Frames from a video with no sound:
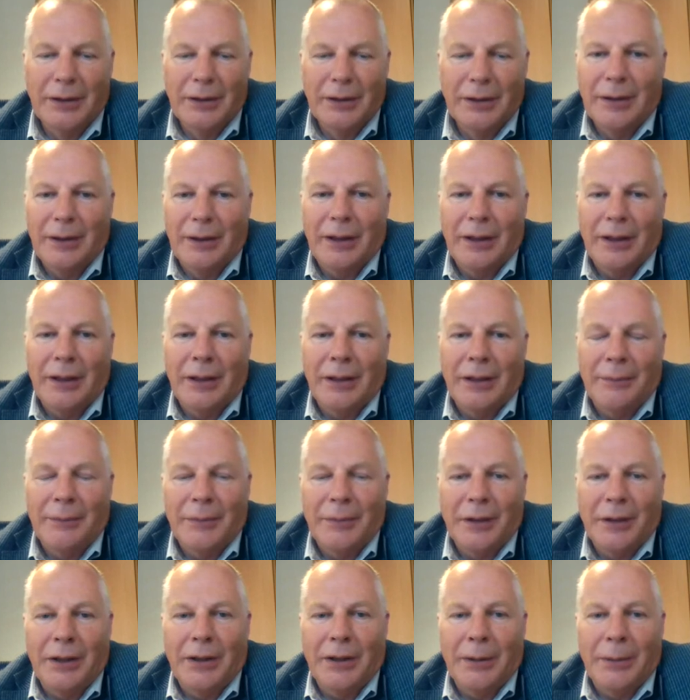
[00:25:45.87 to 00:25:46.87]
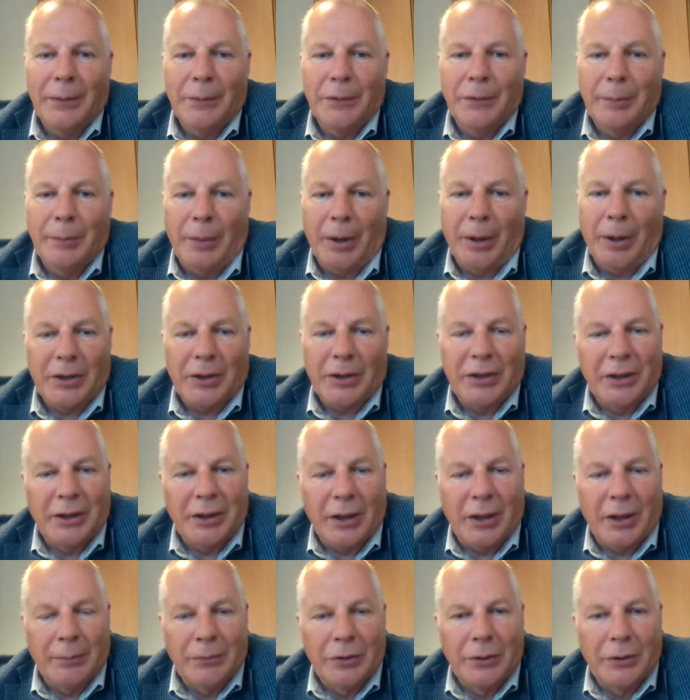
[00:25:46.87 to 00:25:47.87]
And the marketing
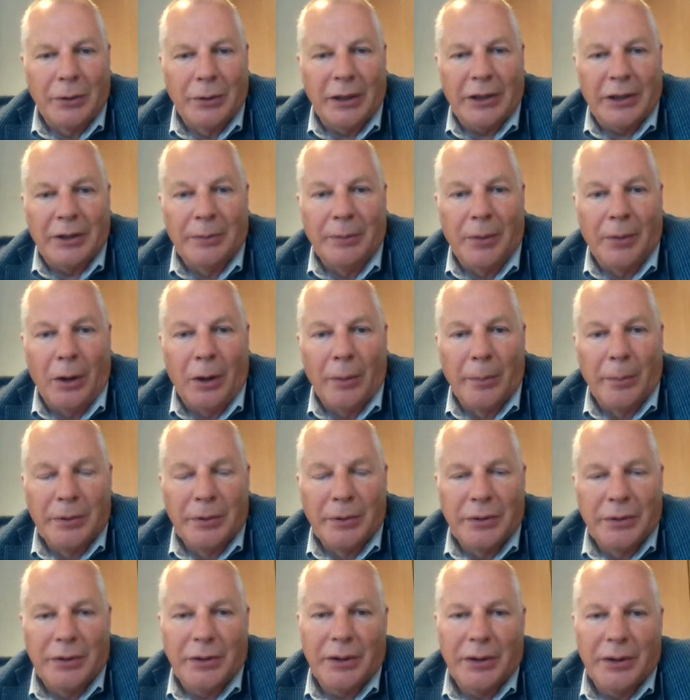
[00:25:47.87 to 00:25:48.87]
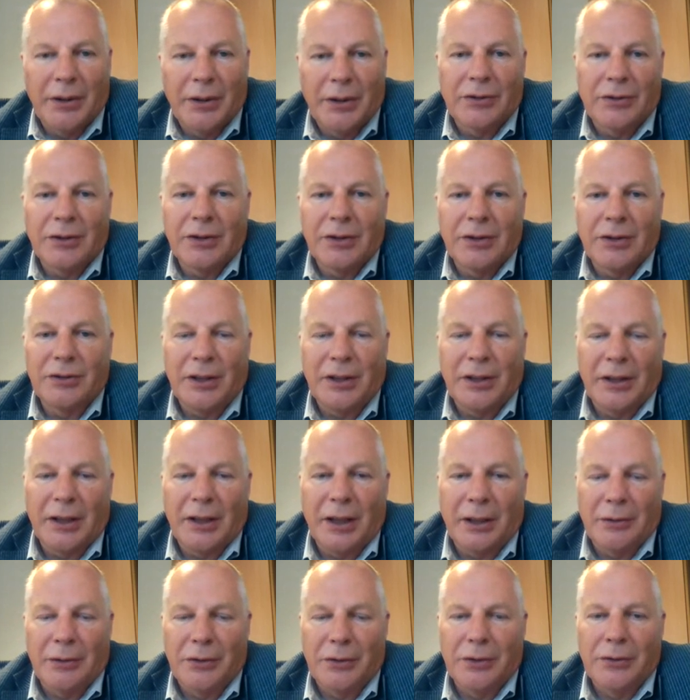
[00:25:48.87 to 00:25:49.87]
I'm doing at the moment is sending
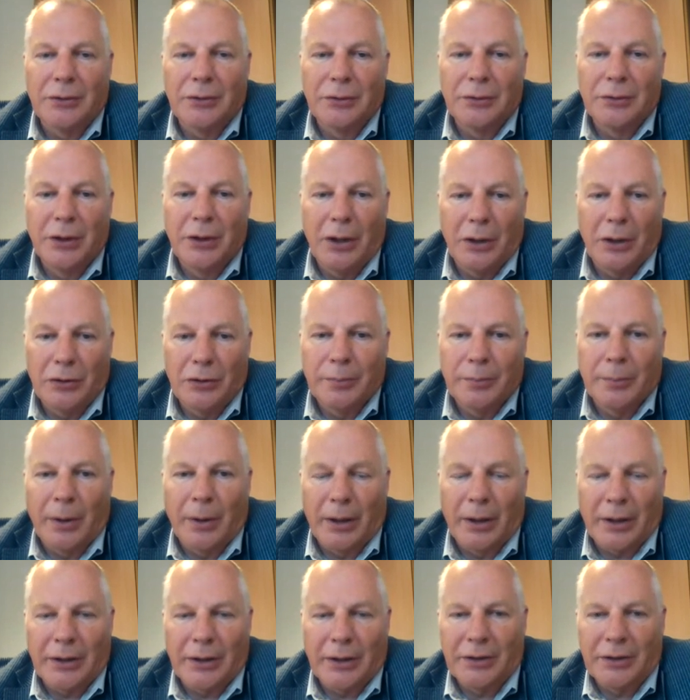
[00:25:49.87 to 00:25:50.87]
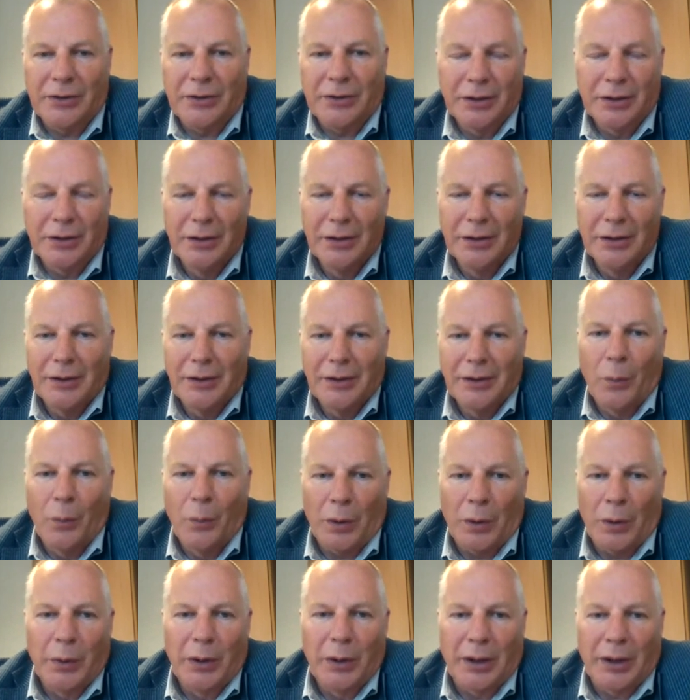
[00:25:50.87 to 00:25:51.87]
out to those markets
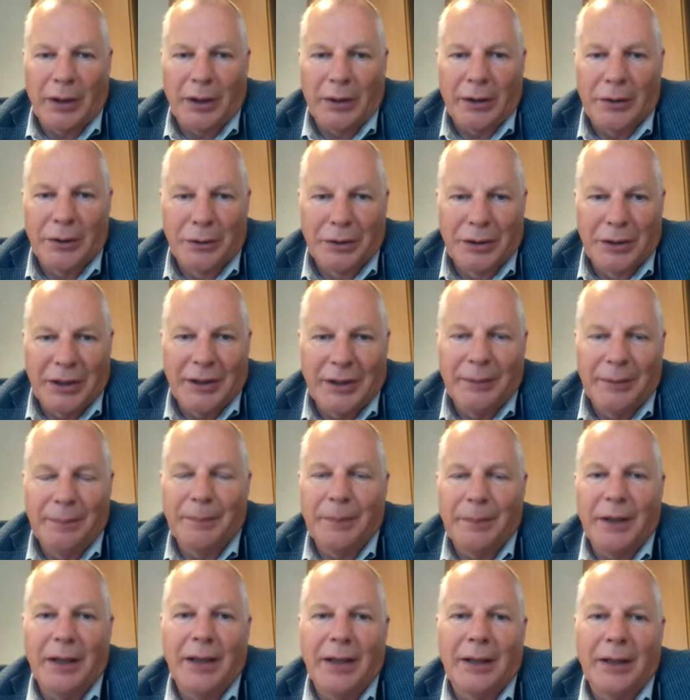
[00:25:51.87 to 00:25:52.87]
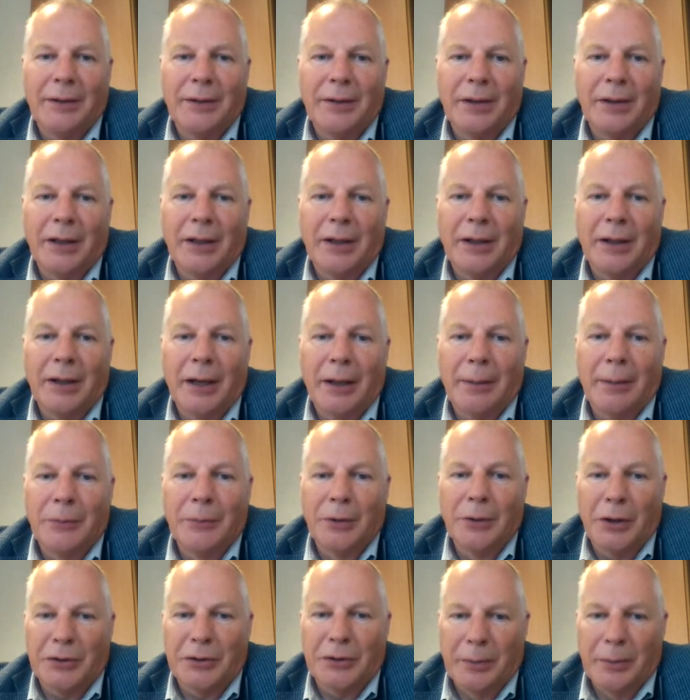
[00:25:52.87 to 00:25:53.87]
what we are good in. And I'm
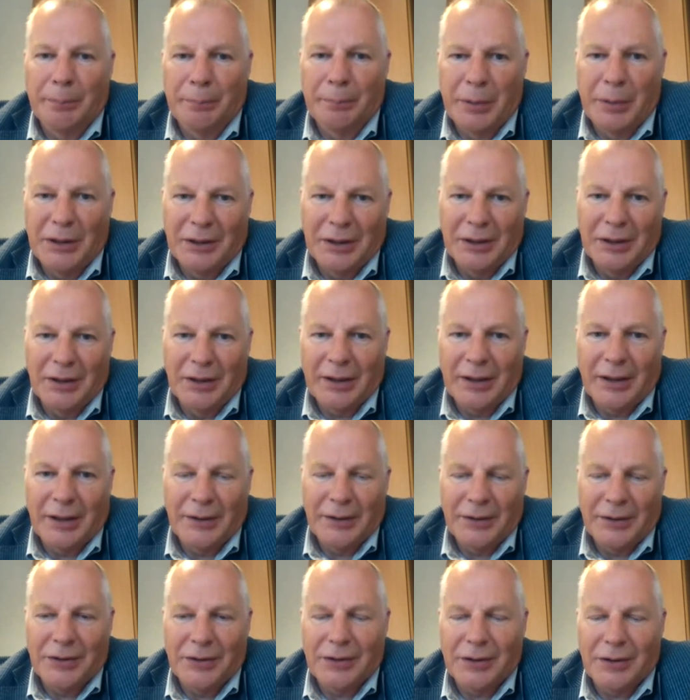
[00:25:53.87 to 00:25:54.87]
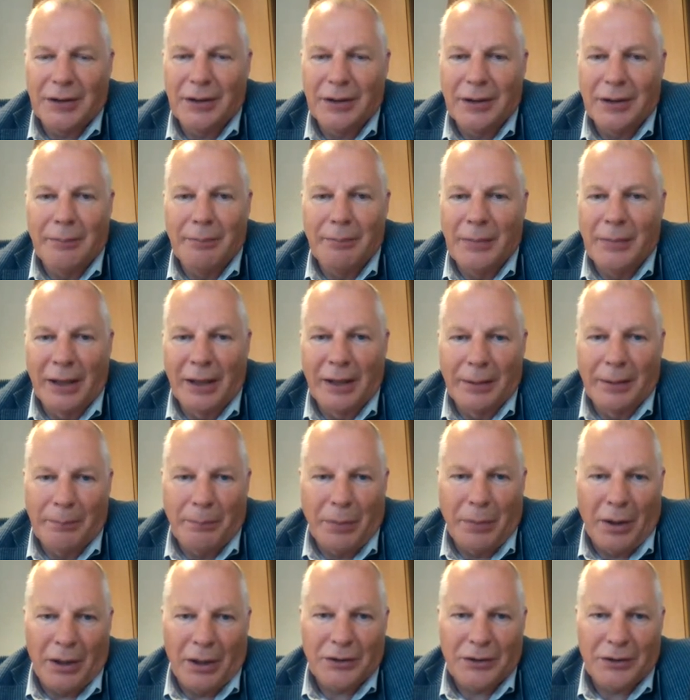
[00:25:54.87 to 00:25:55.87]
not competing against milling
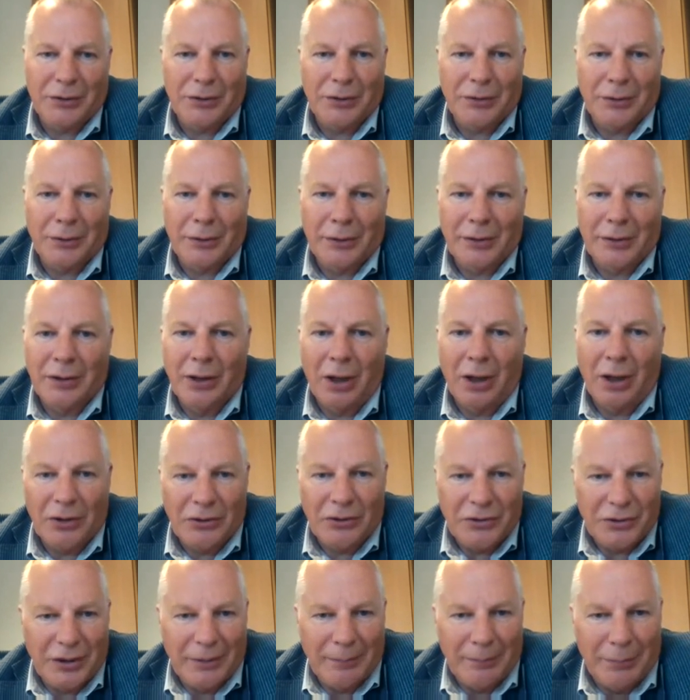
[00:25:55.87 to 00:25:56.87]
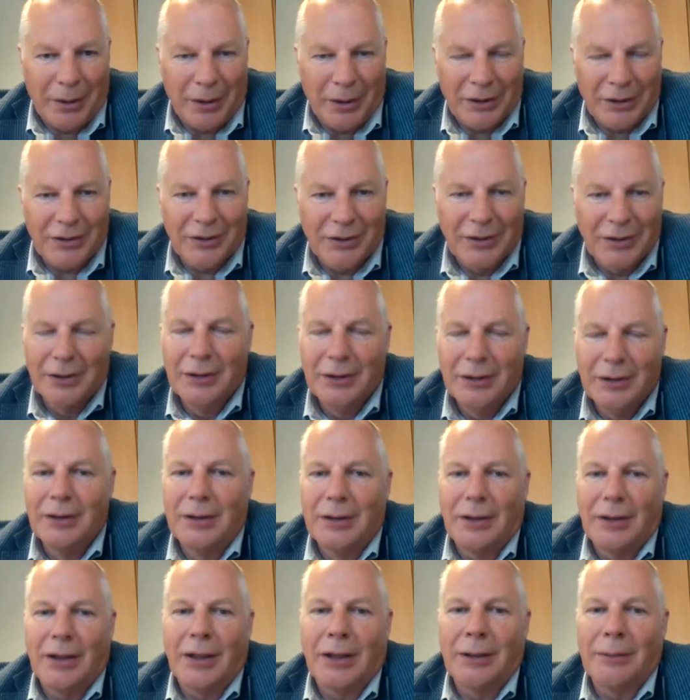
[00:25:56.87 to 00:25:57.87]
parts or casting parts.
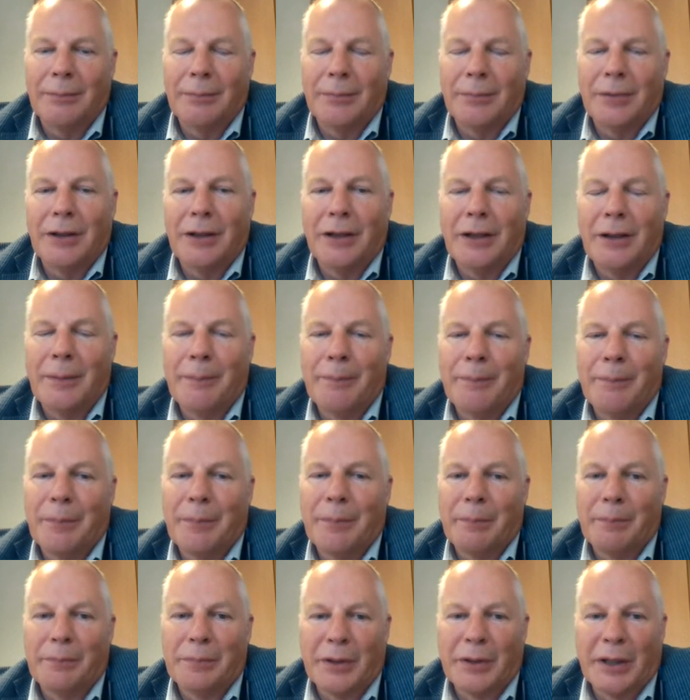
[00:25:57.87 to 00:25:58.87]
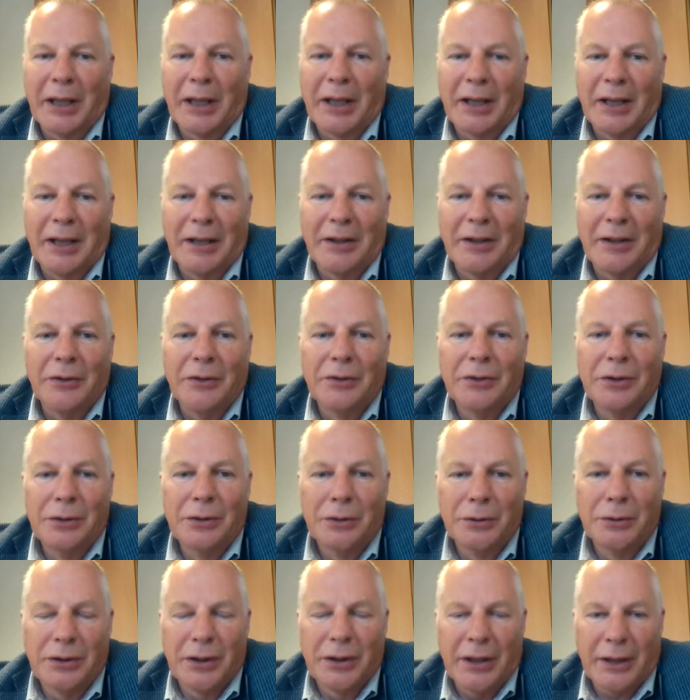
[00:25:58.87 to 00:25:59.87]
I'm bringing in a
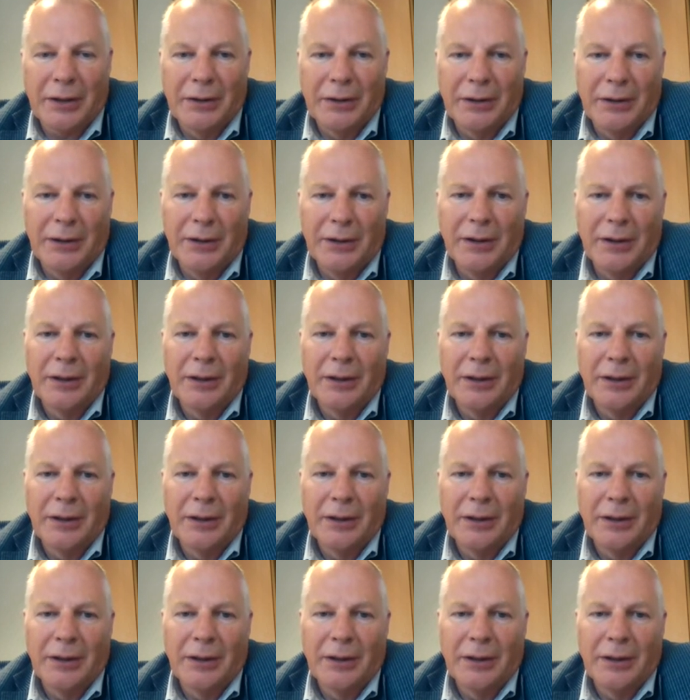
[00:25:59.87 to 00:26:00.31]
new technique